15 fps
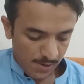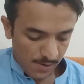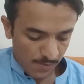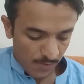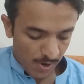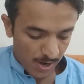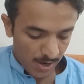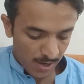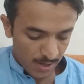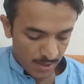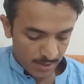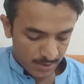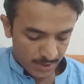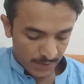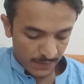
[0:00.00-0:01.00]
While
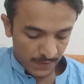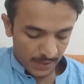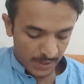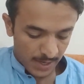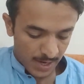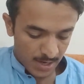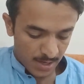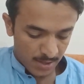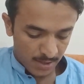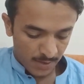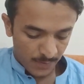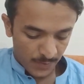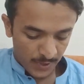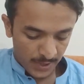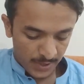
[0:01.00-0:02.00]
receiving and
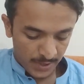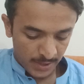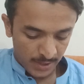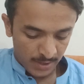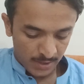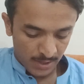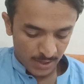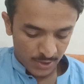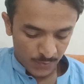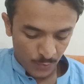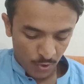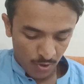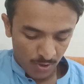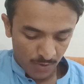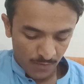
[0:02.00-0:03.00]
interpreting the
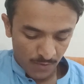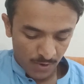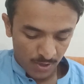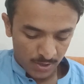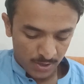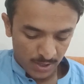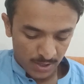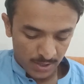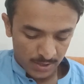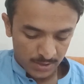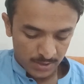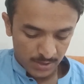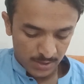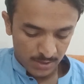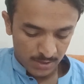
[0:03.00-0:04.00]
spoken word, the
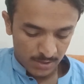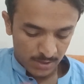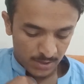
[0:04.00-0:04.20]
listener